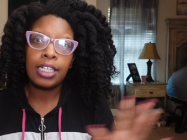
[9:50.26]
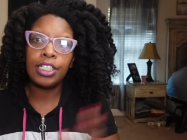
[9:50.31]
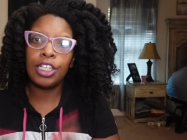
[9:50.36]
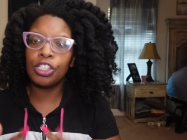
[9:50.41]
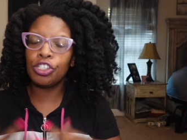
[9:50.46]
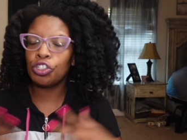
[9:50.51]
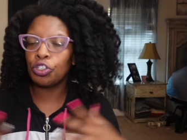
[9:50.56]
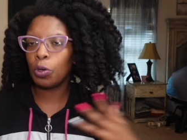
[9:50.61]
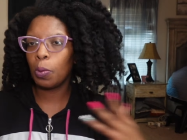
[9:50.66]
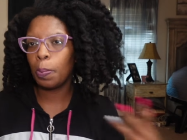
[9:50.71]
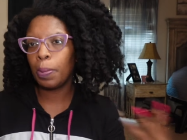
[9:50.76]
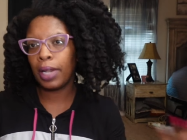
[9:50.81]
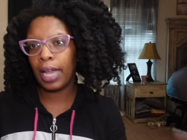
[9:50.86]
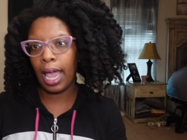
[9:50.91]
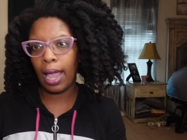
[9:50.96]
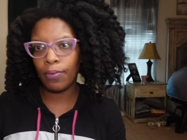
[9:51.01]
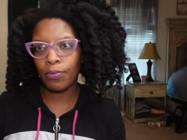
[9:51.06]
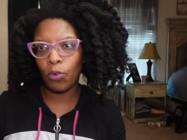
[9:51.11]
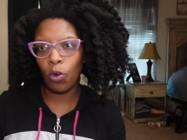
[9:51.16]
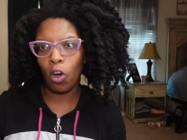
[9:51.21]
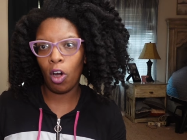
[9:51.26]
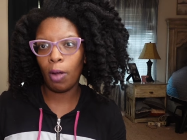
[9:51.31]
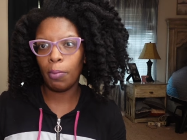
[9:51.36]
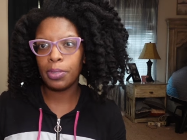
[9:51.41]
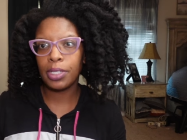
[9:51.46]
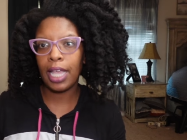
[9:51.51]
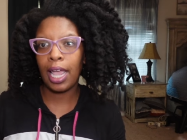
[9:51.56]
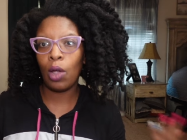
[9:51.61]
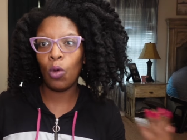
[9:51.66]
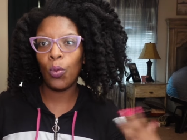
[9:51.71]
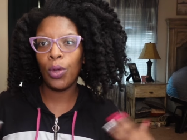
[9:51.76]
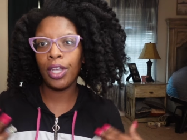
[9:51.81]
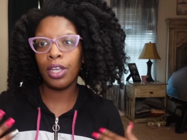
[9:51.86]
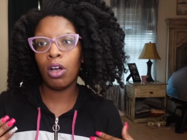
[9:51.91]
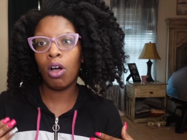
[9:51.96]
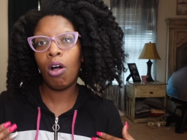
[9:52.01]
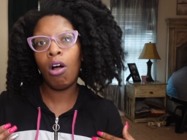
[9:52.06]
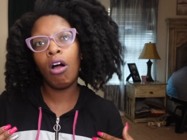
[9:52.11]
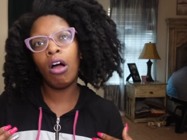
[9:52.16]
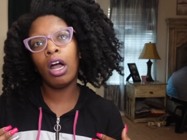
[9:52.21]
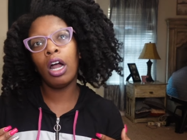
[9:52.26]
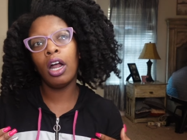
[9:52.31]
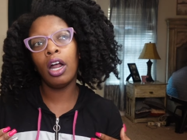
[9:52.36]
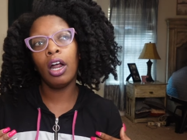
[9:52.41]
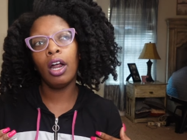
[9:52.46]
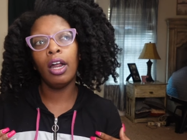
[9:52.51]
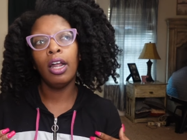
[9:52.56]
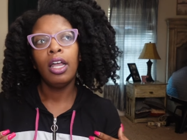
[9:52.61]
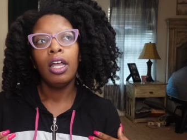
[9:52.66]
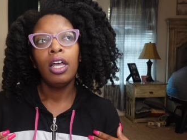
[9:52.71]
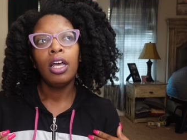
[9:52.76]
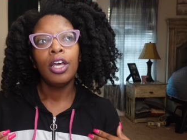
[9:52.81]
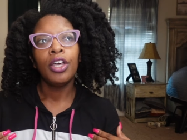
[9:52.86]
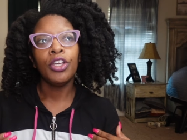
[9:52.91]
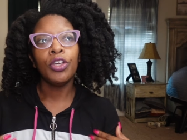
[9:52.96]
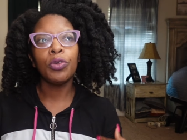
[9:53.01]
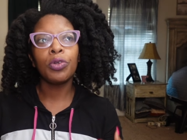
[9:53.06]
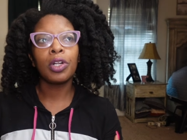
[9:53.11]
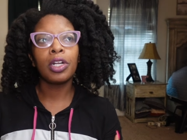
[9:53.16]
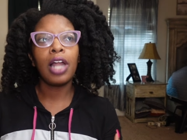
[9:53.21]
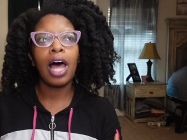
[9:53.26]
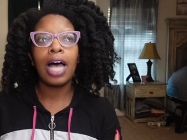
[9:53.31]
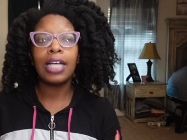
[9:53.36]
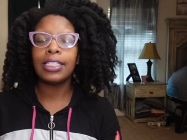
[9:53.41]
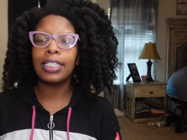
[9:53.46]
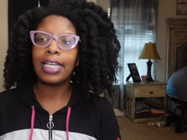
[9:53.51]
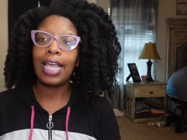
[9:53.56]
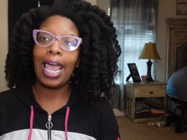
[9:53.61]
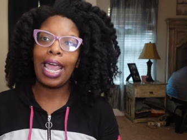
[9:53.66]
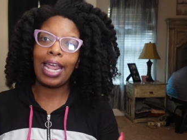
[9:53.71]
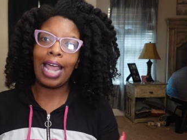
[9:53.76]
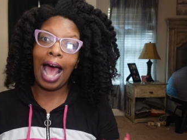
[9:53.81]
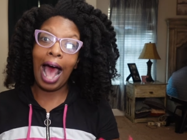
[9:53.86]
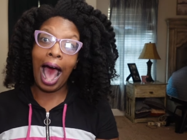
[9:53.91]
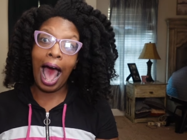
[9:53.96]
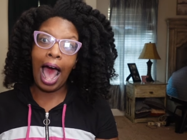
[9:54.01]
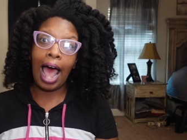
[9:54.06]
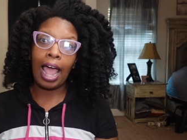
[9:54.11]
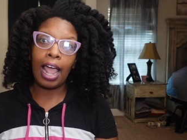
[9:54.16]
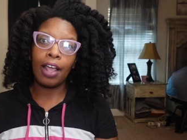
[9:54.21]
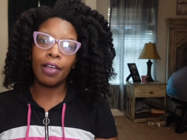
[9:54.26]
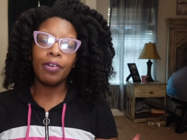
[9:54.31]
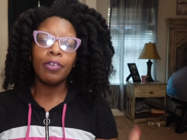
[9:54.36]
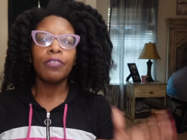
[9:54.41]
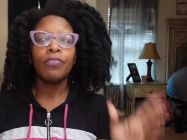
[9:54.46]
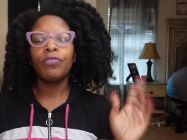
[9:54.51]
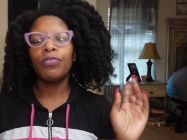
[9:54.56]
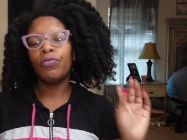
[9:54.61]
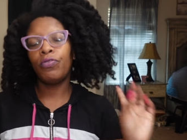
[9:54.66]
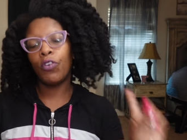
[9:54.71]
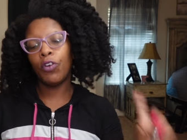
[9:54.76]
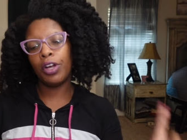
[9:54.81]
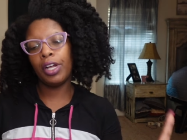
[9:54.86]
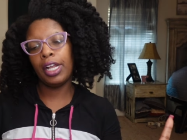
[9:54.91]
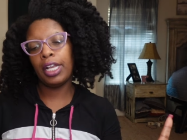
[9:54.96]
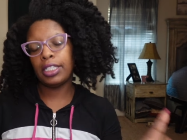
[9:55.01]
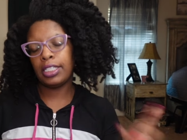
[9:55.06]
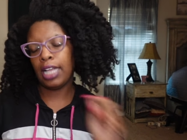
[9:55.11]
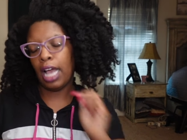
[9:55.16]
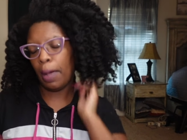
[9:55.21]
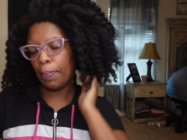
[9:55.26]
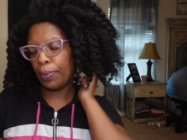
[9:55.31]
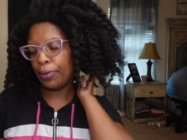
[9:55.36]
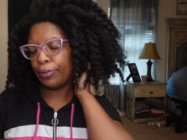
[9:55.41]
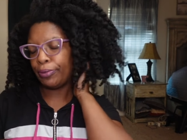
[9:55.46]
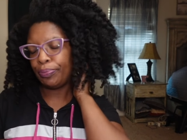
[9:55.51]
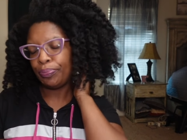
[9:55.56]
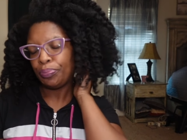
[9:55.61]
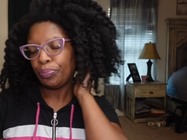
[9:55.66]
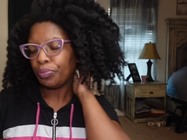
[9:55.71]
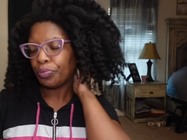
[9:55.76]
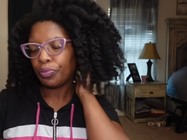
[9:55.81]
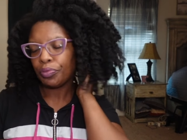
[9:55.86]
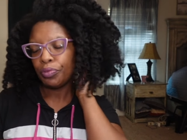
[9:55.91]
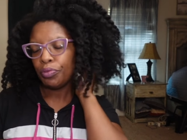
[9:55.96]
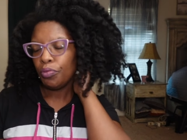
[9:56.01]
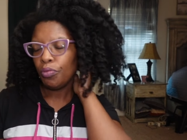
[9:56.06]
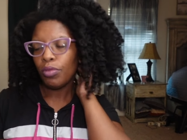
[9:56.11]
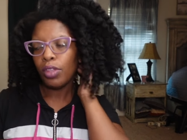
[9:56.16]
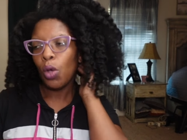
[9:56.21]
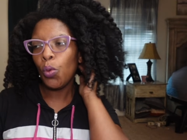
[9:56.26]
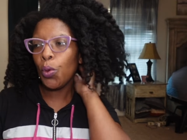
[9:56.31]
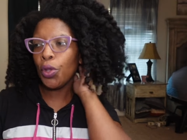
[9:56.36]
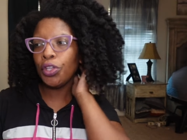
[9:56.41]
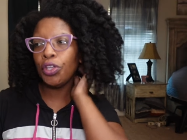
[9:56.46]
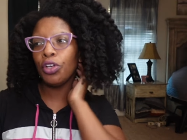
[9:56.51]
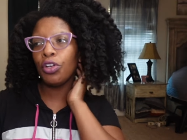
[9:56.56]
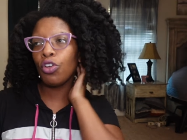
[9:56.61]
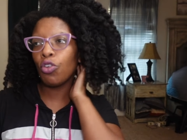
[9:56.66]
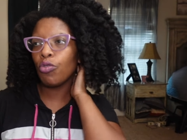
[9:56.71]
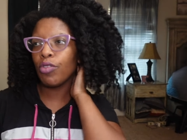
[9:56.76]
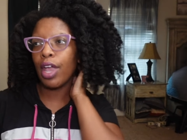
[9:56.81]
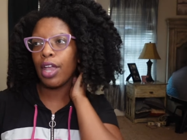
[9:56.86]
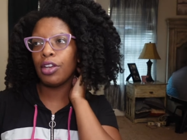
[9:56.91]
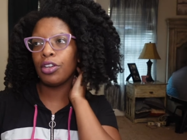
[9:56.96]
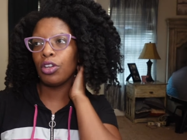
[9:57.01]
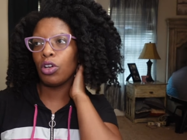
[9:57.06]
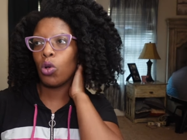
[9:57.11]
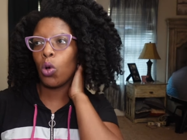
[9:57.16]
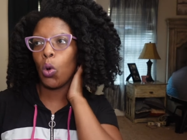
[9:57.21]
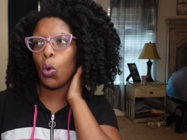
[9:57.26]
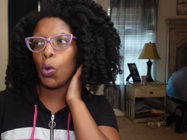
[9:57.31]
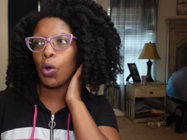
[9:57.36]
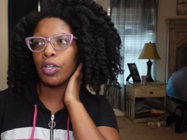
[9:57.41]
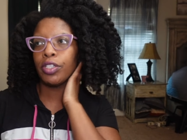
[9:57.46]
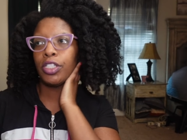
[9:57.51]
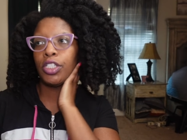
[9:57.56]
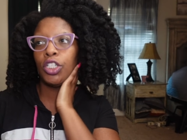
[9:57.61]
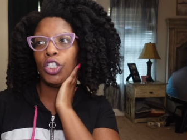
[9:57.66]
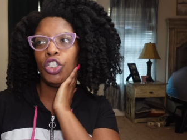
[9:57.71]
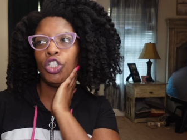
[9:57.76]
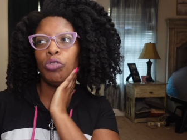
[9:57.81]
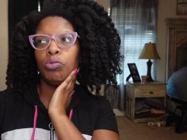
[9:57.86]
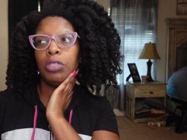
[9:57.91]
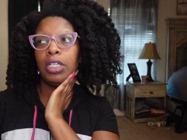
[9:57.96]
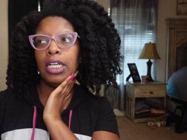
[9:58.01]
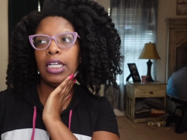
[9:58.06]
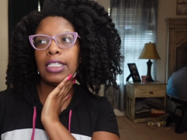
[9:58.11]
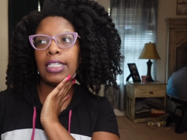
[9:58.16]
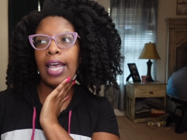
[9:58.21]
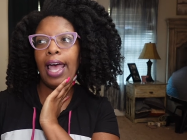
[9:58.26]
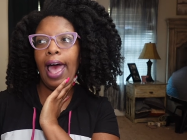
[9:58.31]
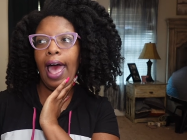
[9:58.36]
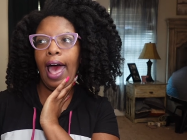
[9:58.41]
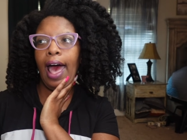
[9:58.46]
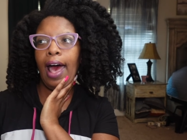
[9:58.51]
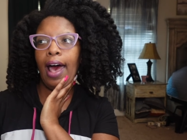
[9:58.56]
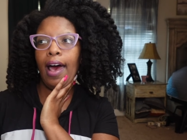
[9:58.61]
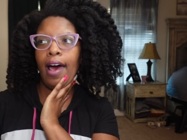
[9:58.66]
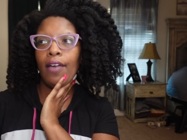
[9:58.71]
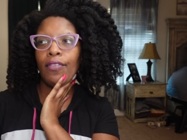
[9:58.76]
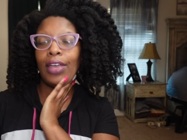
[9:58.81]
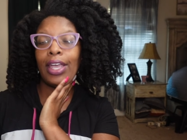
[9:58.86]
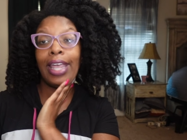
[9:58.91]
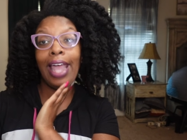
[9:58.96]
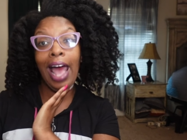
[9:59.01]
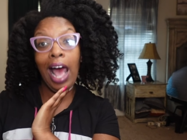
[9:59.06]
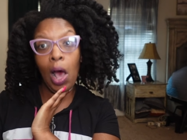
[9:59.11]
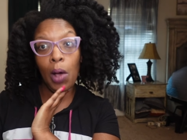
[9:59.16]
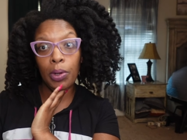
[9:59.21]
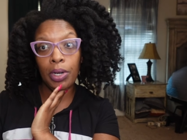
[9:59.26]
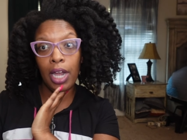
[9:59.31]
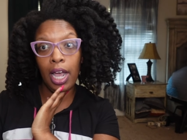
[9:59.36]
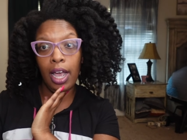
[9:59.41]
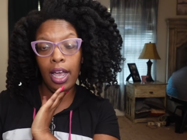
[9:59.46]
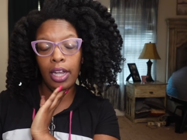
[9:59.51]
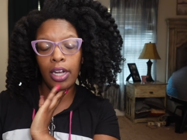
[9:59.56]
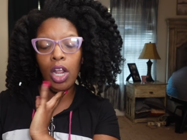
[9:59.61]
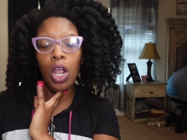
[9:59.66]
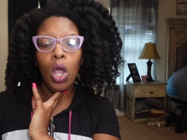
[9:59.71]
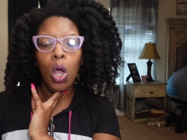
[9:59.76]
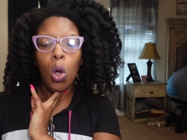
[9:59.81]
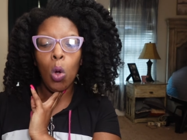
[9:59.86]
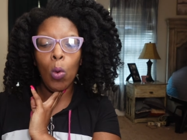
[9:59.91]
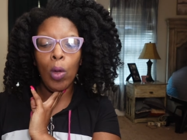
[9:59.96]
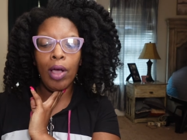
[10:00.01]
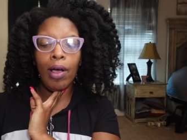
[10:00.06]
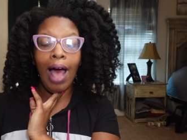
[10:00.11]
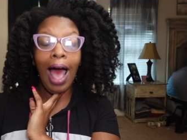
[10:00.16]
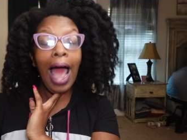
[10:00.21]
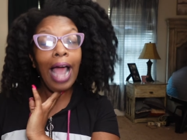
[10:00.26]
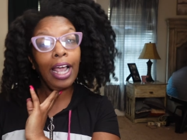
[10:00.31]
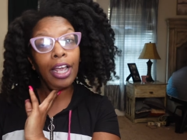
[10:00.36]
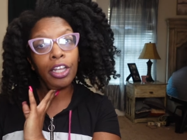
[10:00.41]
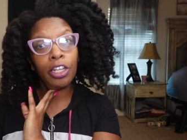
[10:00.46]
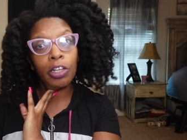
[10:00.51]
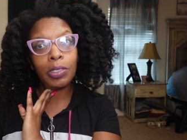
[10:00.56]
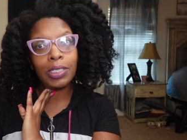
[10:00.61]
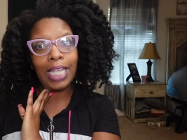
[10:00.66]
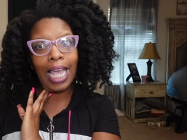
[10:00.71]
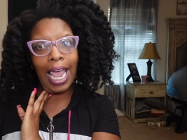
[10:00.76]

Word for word: digital platforms and we are utilizing AI, for an example, when you're creating a course, you need to have a outline. Well, I can use